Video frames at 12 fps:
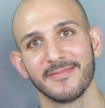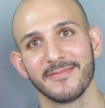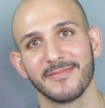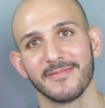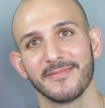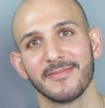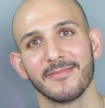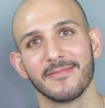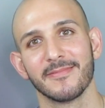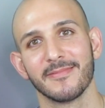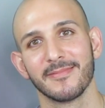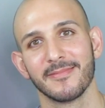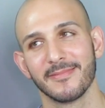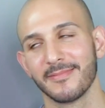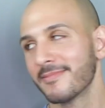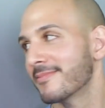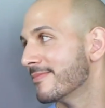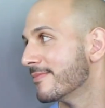
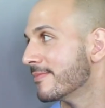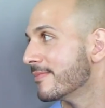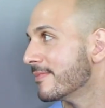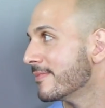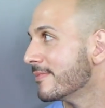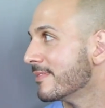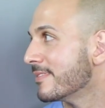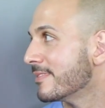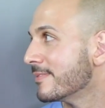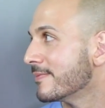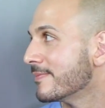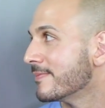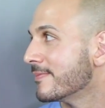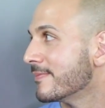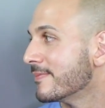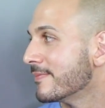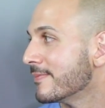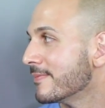
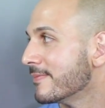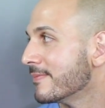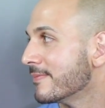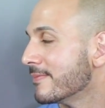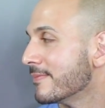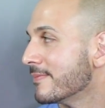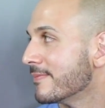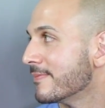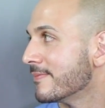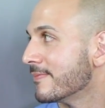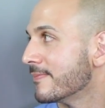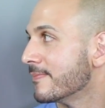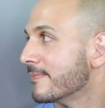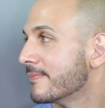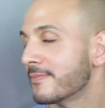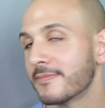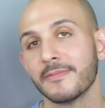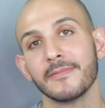
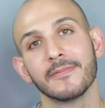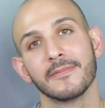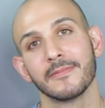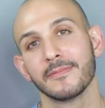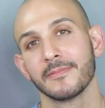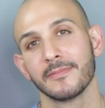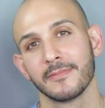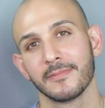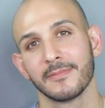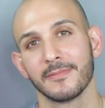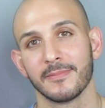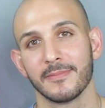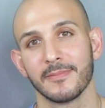The person shown says nothing.